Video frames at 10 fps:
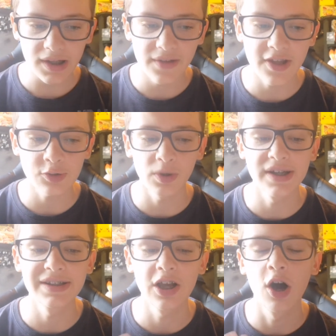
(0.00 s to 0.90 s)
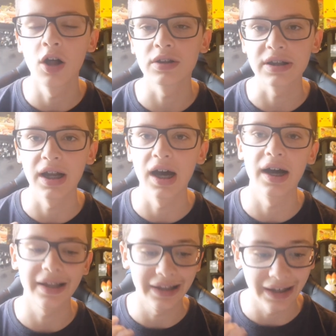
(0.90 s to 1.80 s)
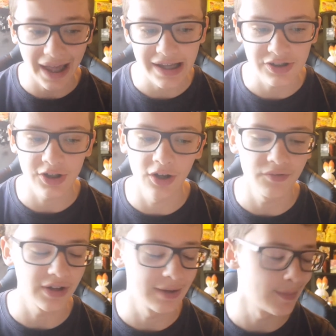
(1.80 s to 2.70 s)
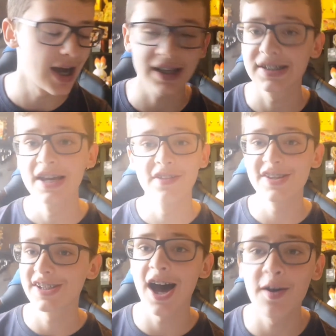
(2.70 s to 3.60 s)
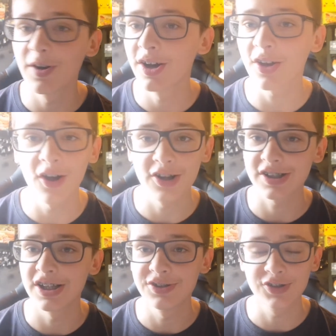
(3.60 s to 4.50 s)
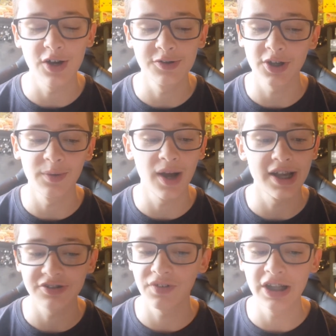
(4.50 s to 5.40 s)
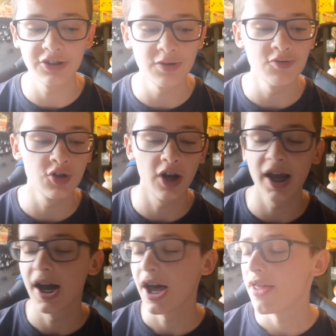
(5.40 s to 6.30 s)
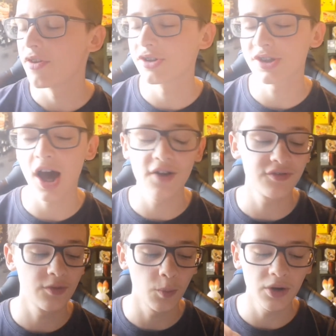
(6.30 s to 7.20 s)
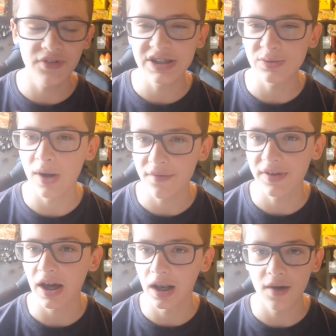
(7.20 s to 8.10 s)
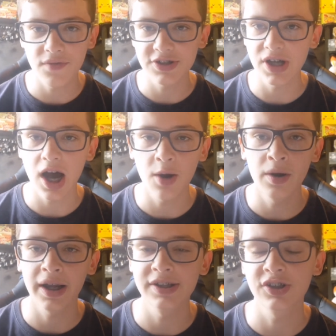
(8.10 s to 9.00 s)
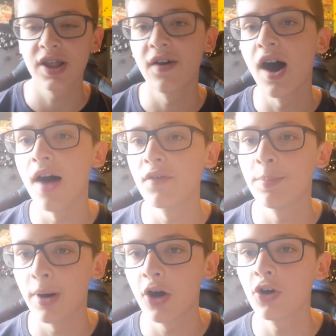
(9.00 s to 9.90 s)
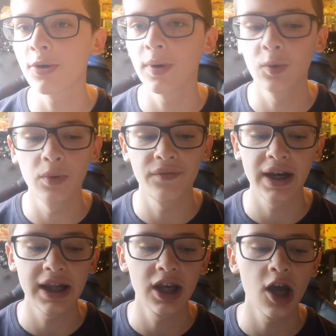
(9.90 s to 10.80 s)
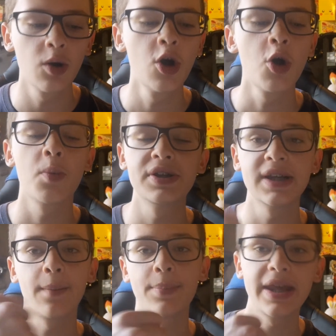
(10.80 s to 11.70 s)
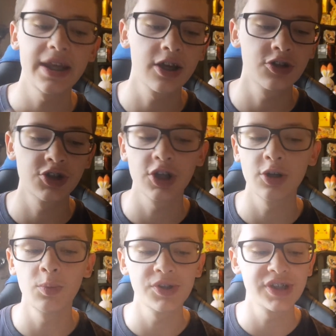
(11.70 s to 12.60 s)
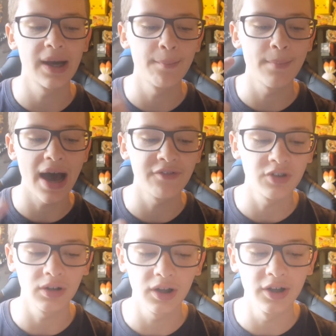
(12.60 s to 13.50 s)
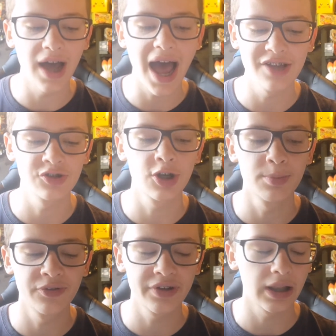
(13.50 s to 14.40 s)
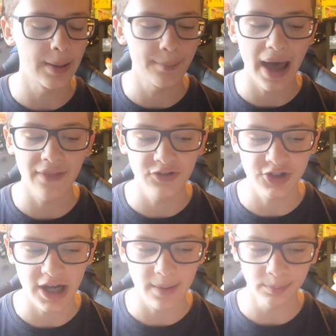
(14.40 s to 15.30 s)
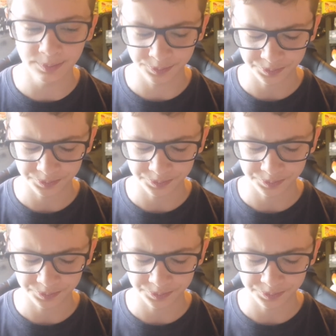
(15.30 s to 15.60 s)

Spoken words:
This one is the alternate art Glacial VMAX. This artwork, honestly, so nice. I really do enjoy it. There's one reason why I think I love this artwork is because there are other Pokemon within it. You know, we see a Pikachu, we see a Marill, a Azumarill, a Pancham.